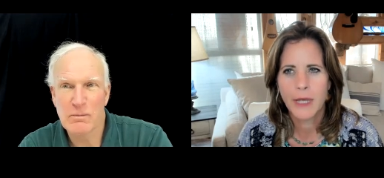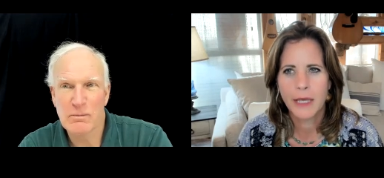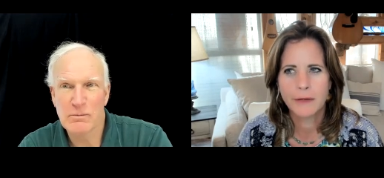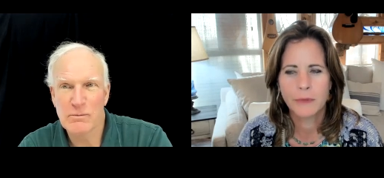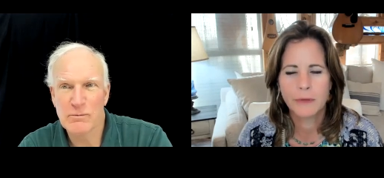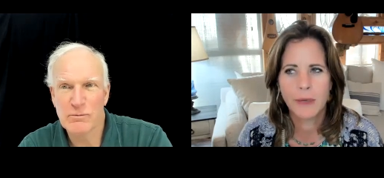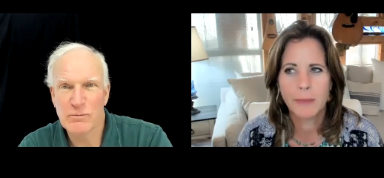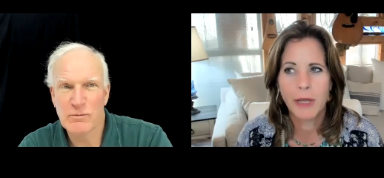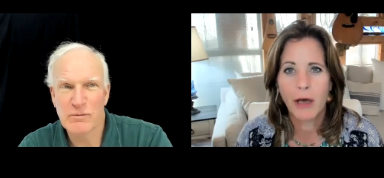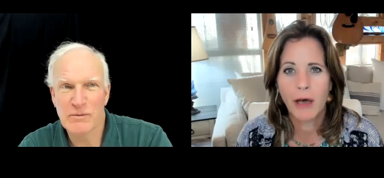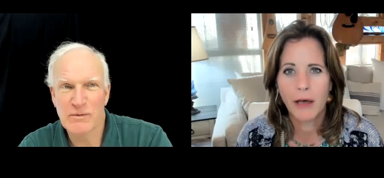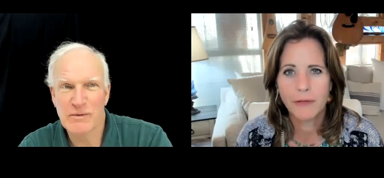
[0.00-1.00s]
Speaker 1: as I was
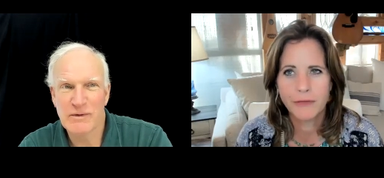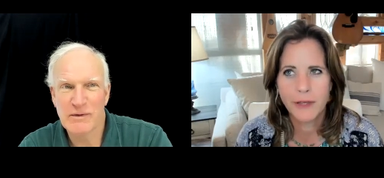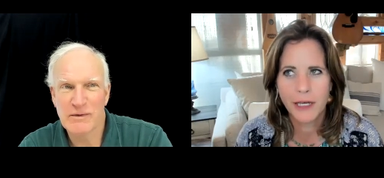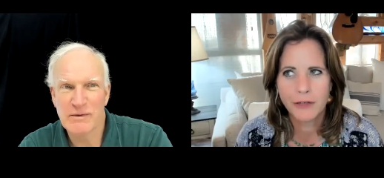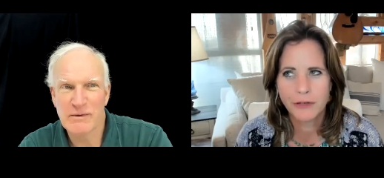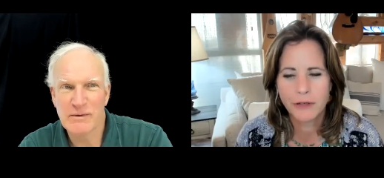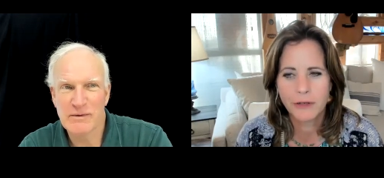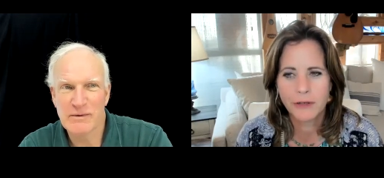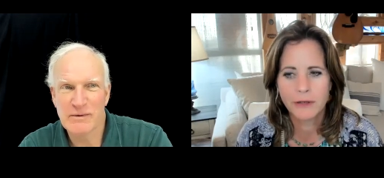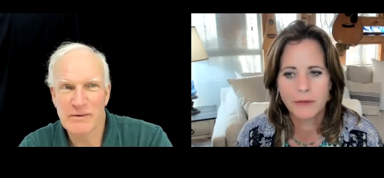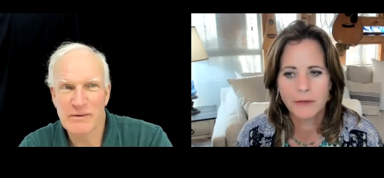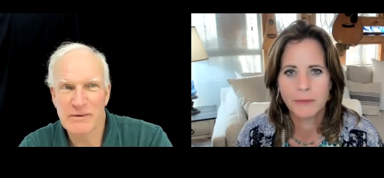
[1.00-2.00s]
coming off the
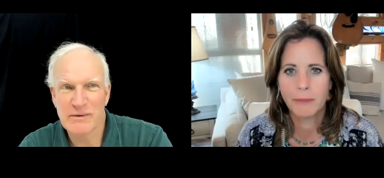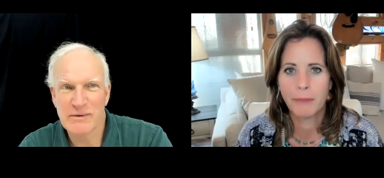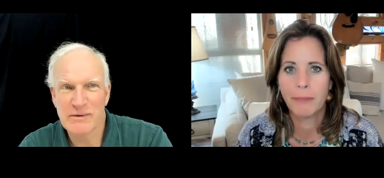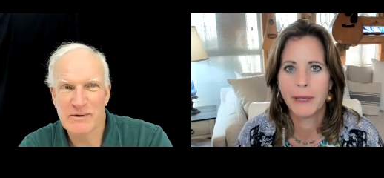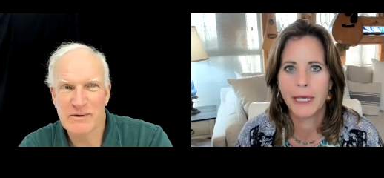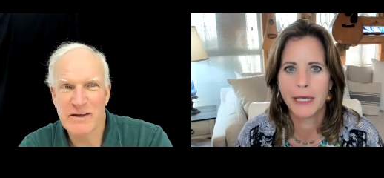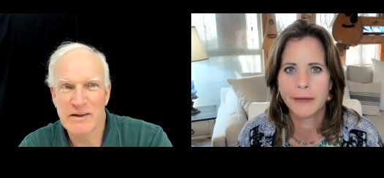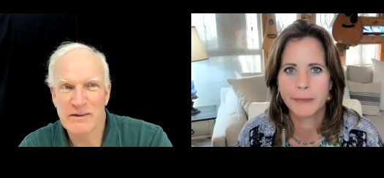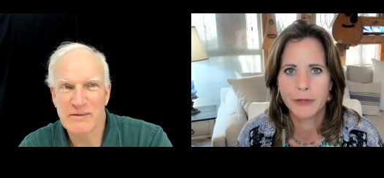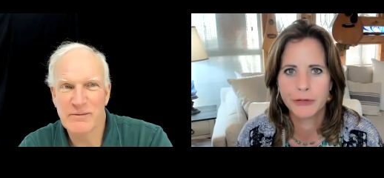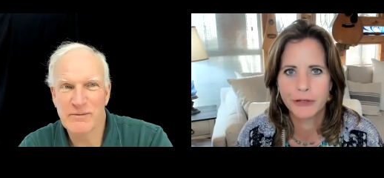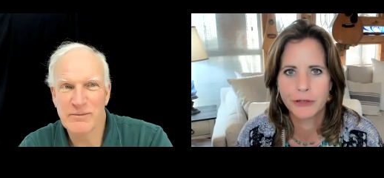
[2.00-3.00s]
hydrocodone, big
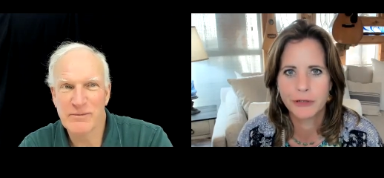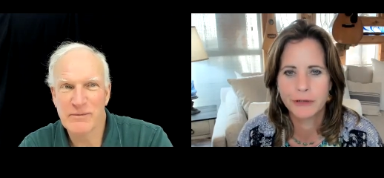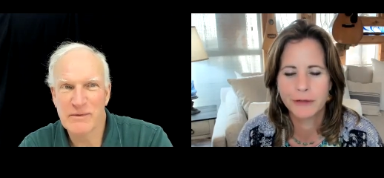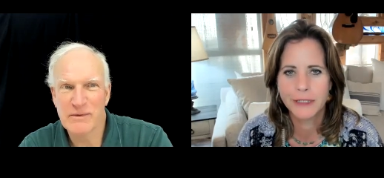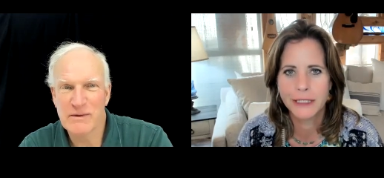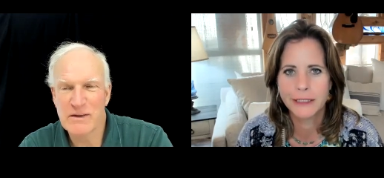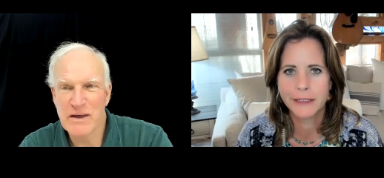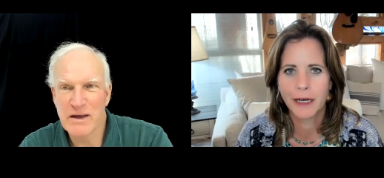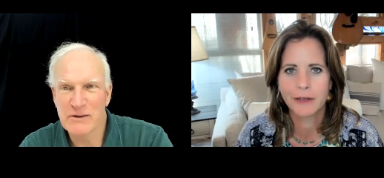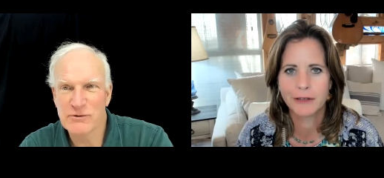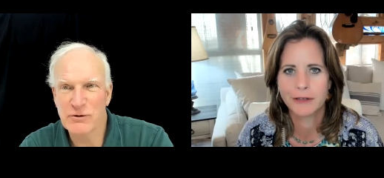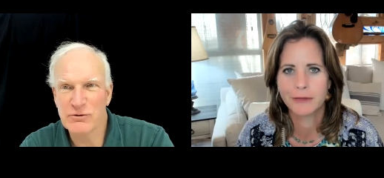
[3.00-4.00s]
emotional detox
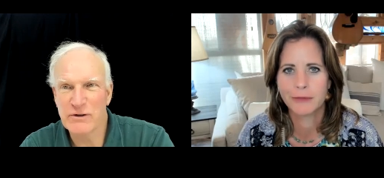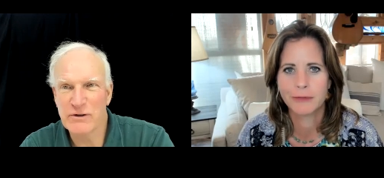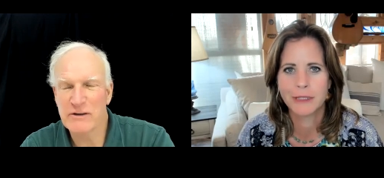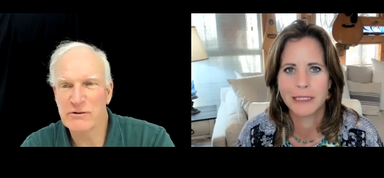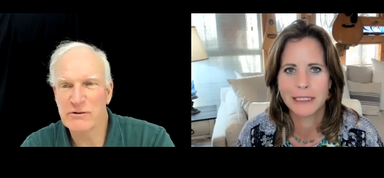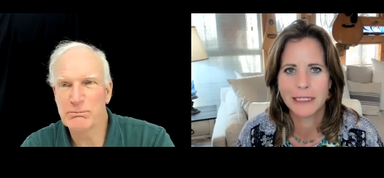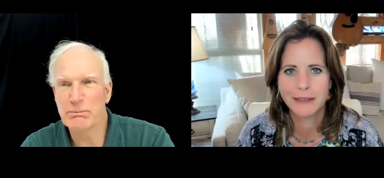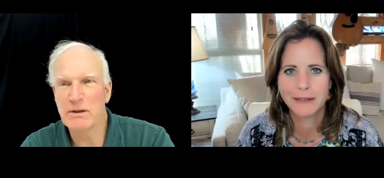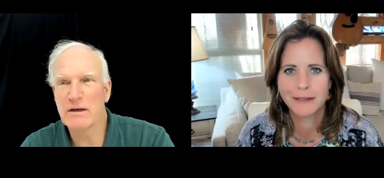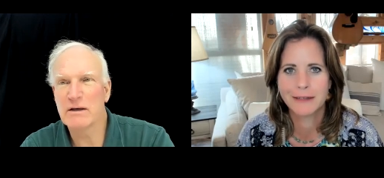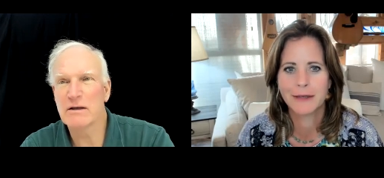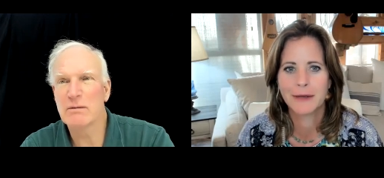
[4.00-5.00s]
yeah, so she
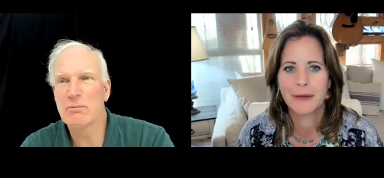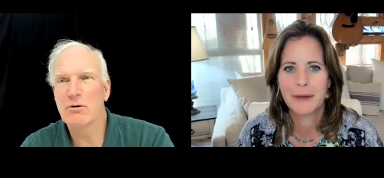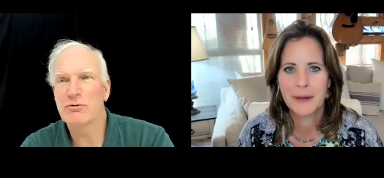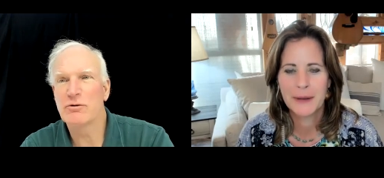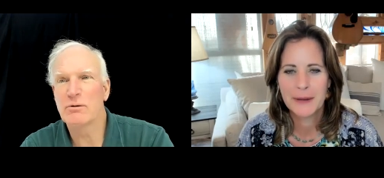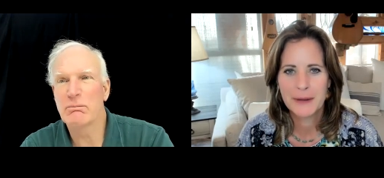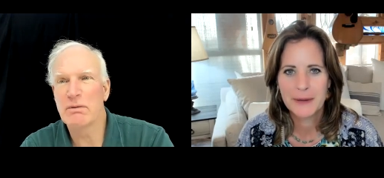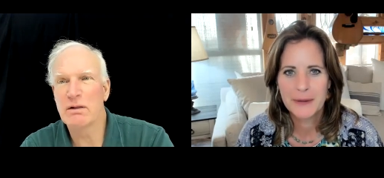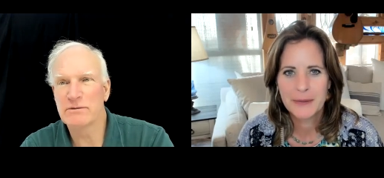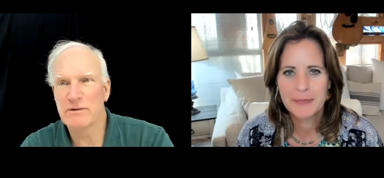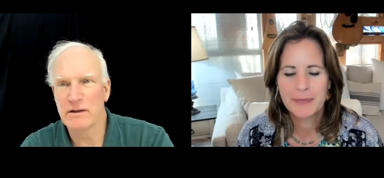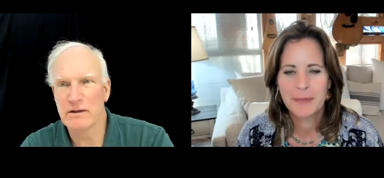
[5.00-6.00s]
release. has
Speaker 2: big emotional
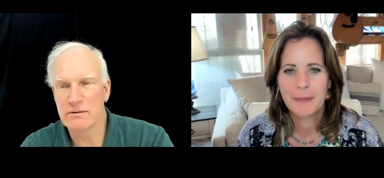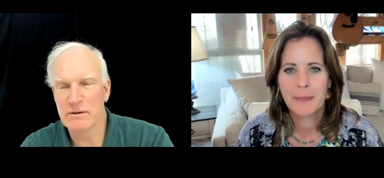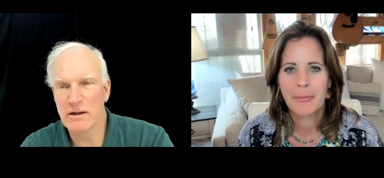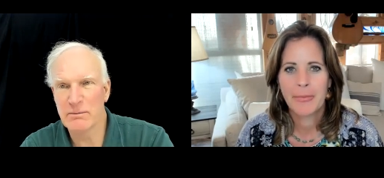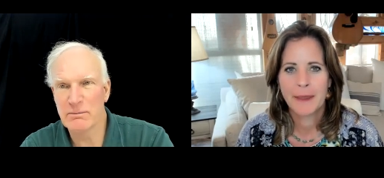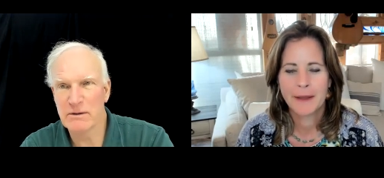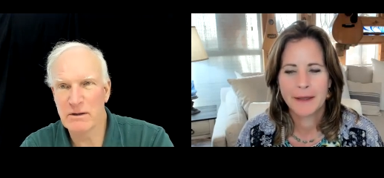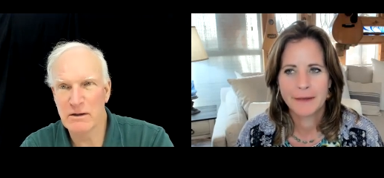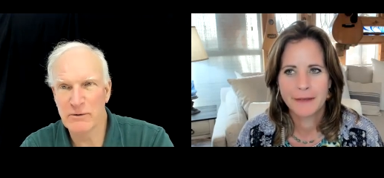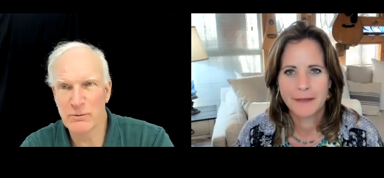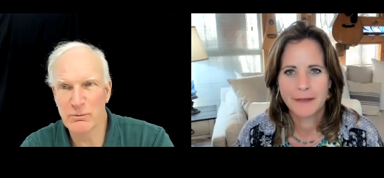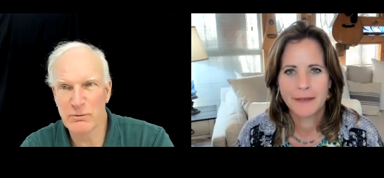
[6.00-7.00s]
meltdown. I'm in the
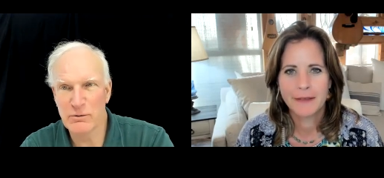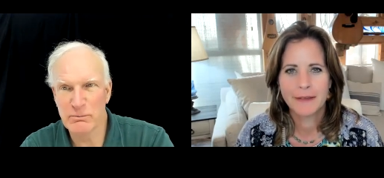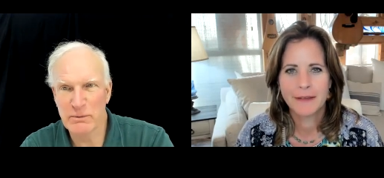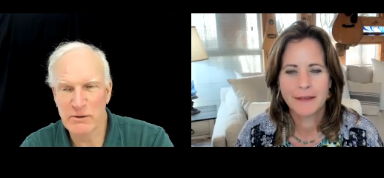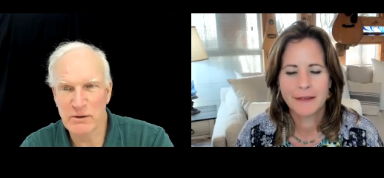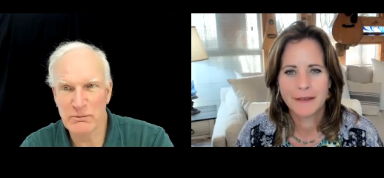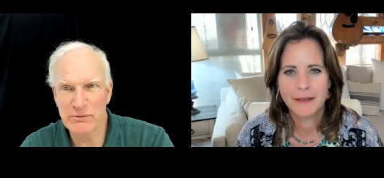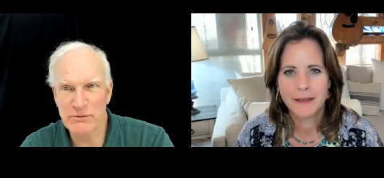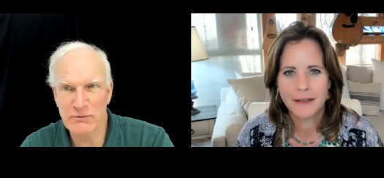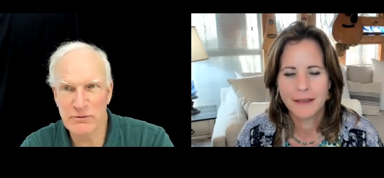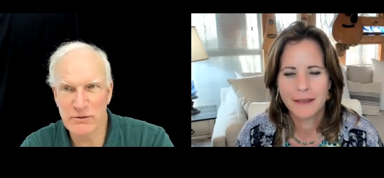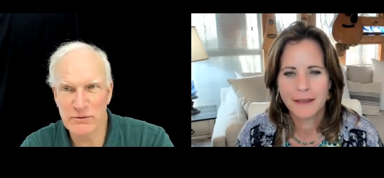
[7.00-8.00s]
other room, and all of a
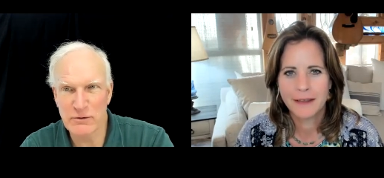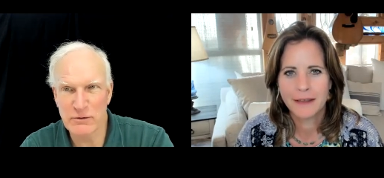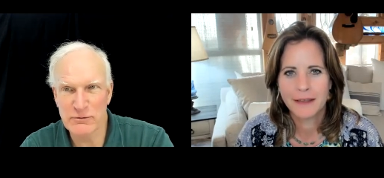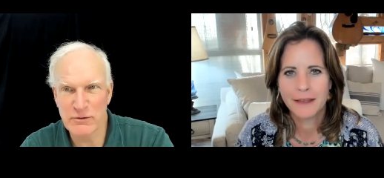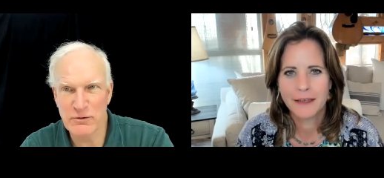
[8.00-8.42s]
sudden she starts to